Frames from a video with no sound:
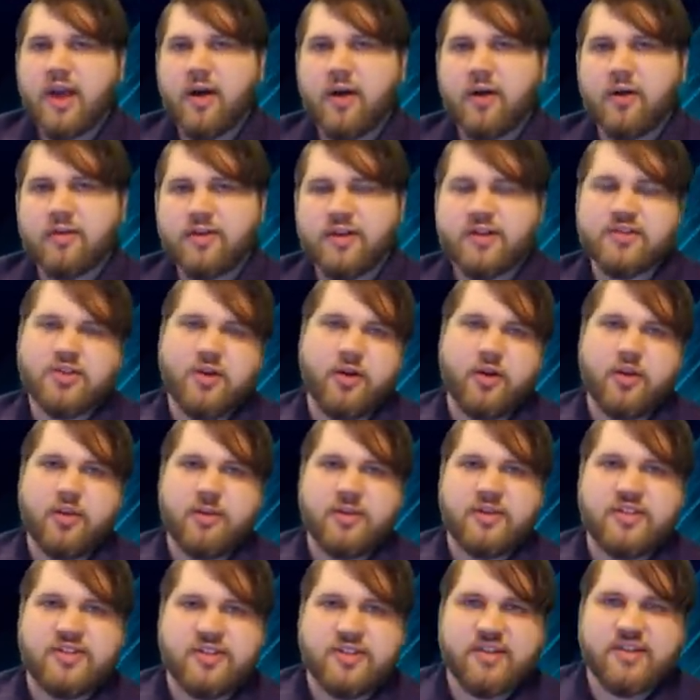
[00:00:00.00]
Now, there's
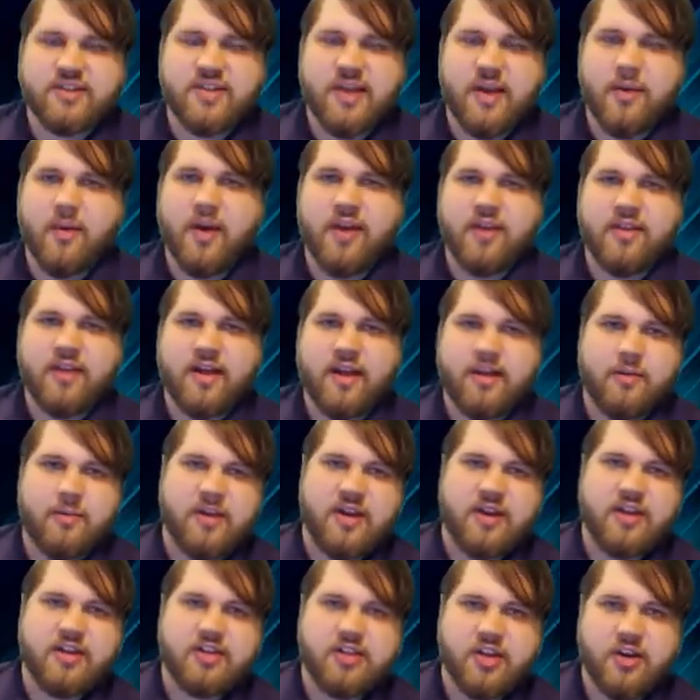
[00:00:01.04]
arguments to say why that could
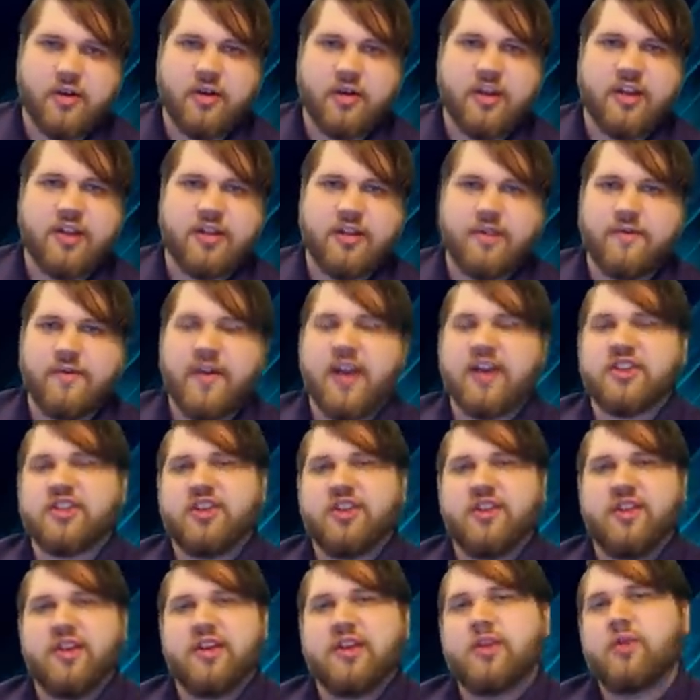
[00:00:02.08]
be degenerate in the
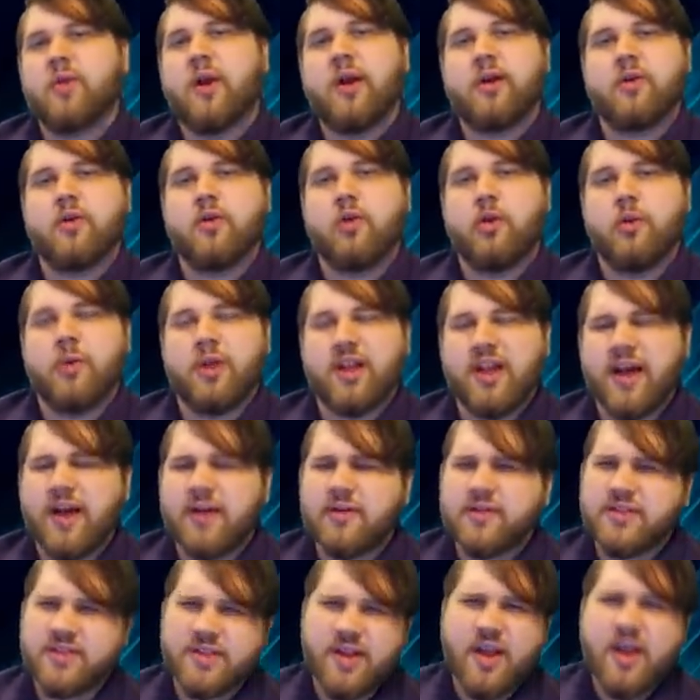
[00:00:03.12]
fashion that Grinder Golem
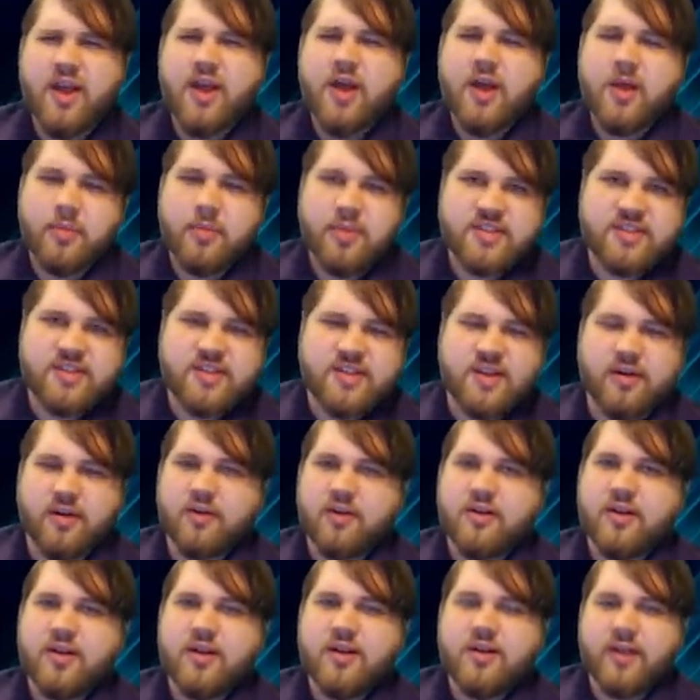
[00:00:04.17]
allows, but
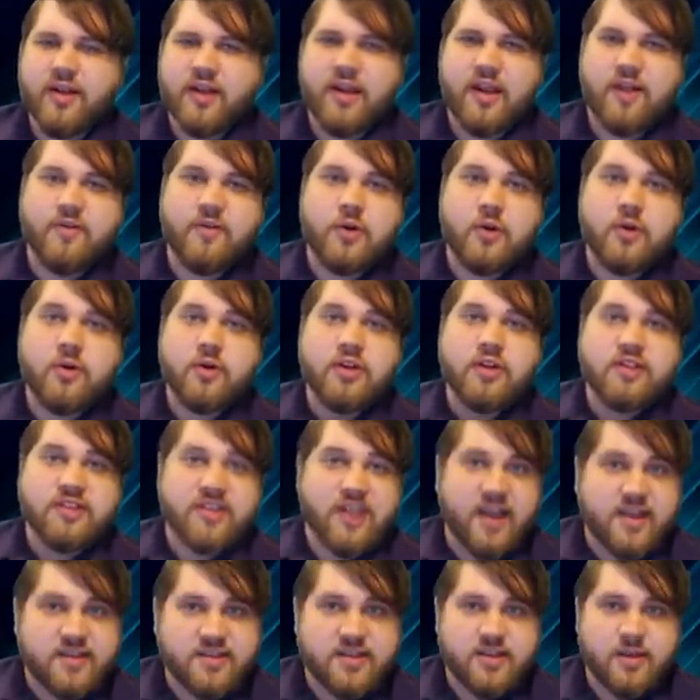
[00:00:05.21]
still, like, if you're going to
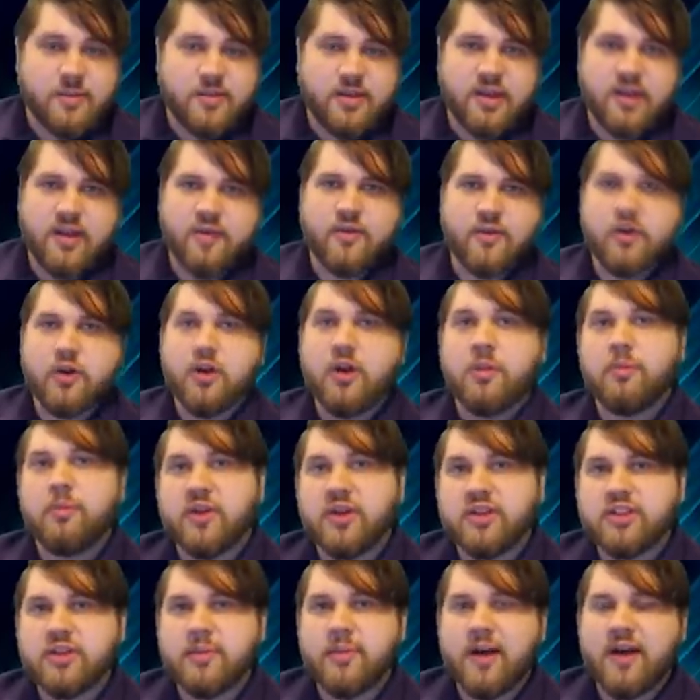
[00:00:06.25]
test something, if you're going to
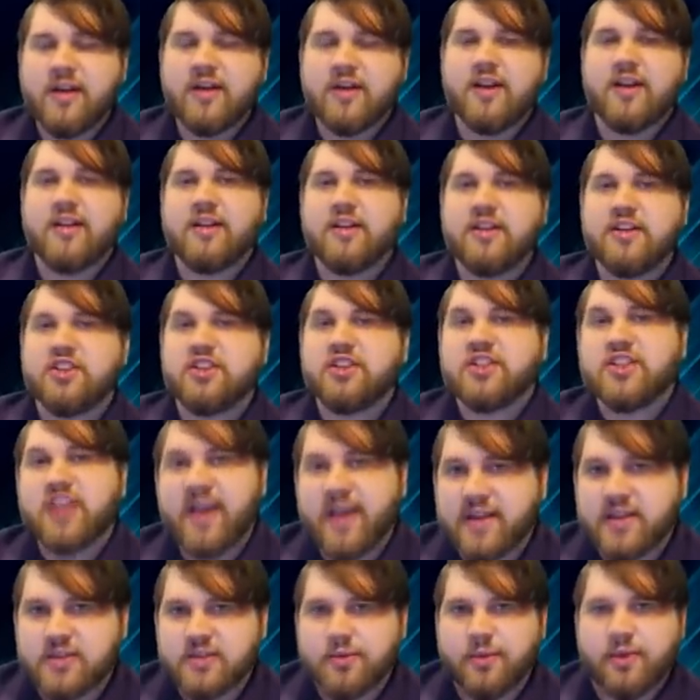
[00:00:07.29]
bitch about it, at least
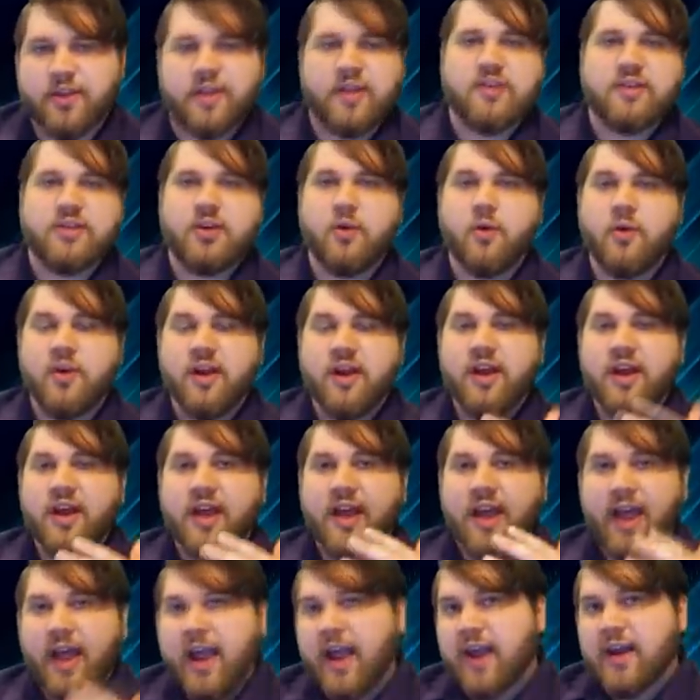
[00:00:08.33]
test with it. Don't
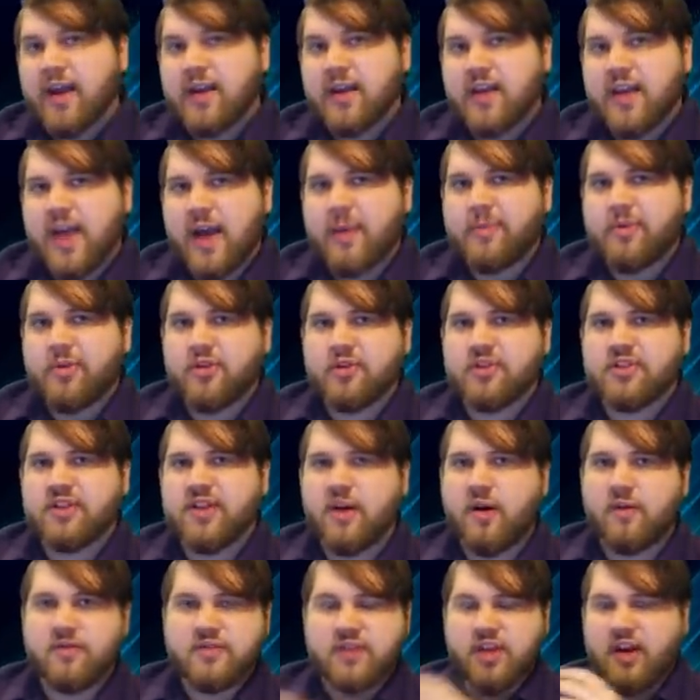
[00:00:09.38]
handicap
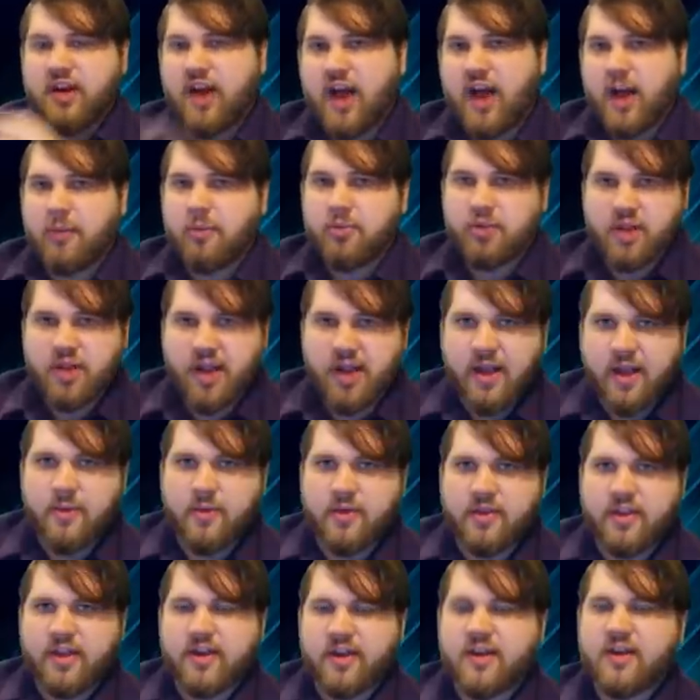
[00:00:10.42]
yourself to not play
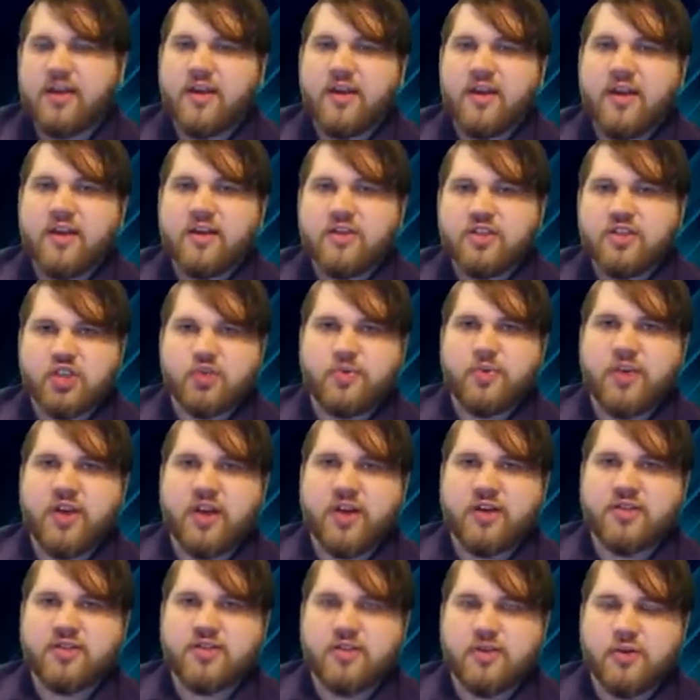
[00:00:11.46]
with it just
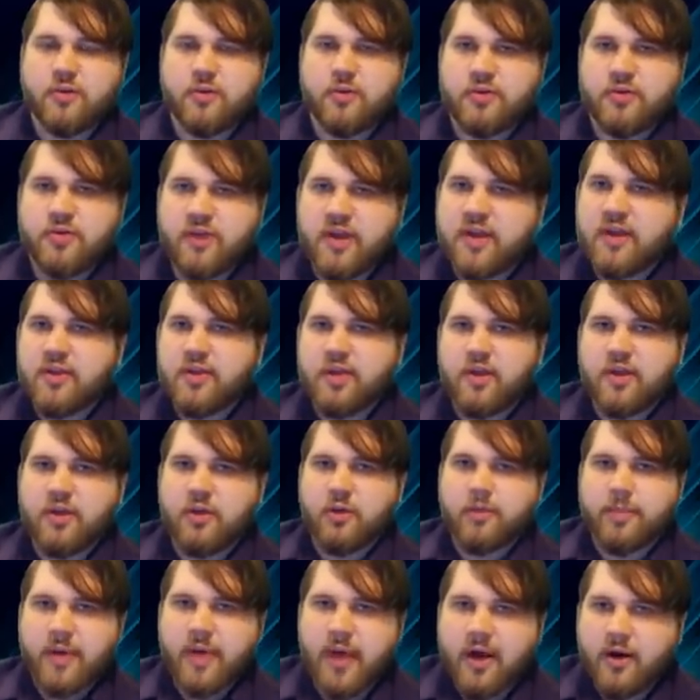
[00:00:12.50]
because you think that
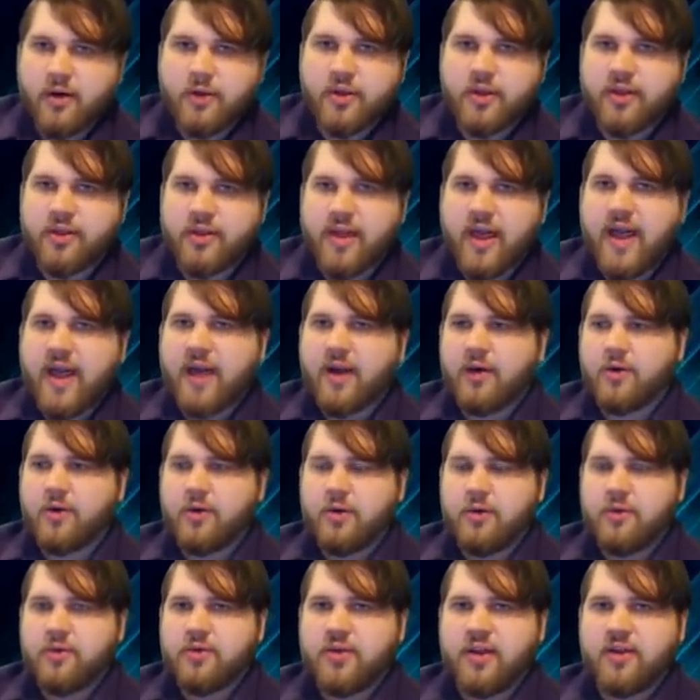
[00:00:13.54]
you're better than that,
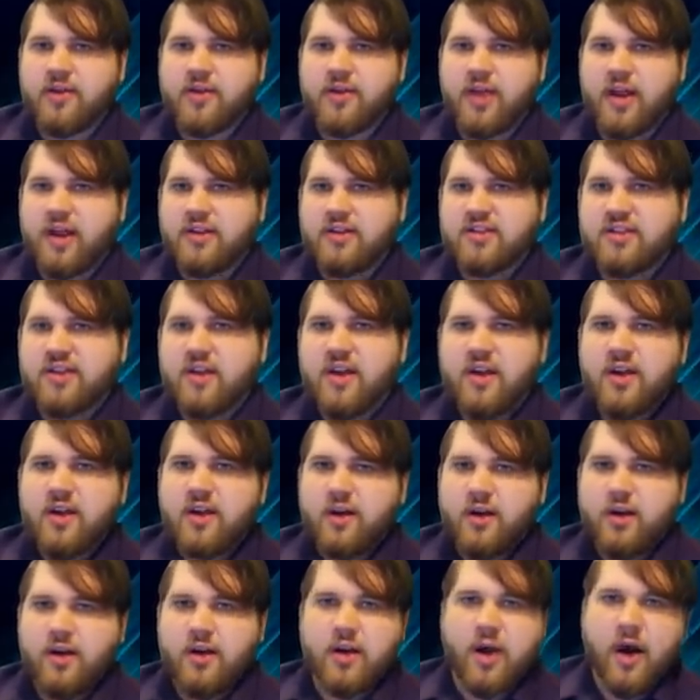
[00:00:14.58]
or you think that it's
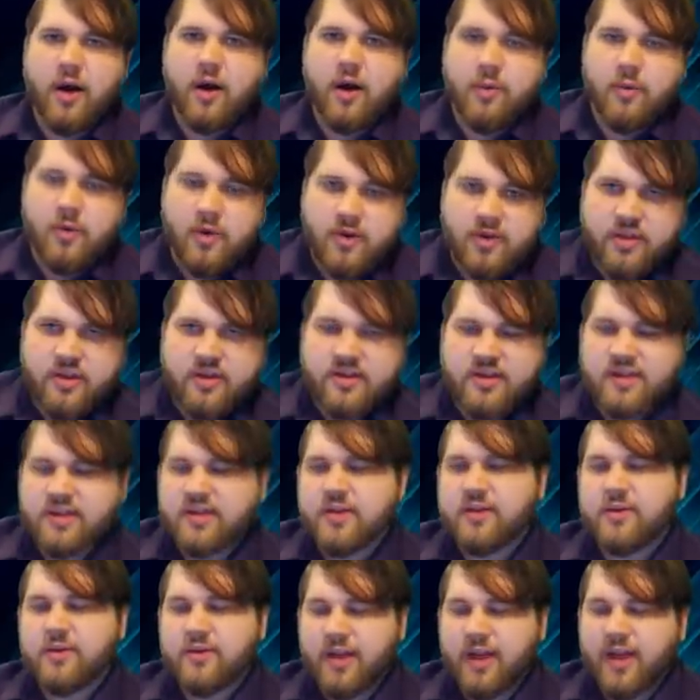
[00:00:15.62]
not worth it to
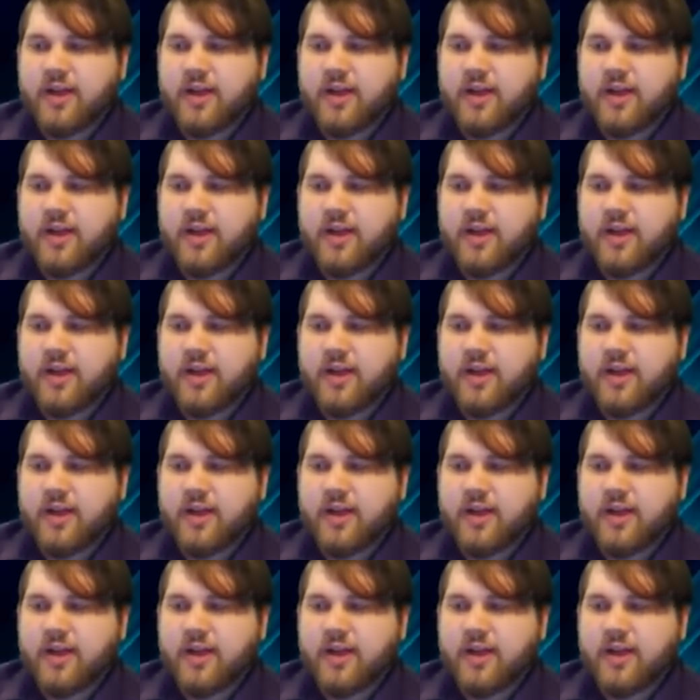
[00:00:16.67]
do.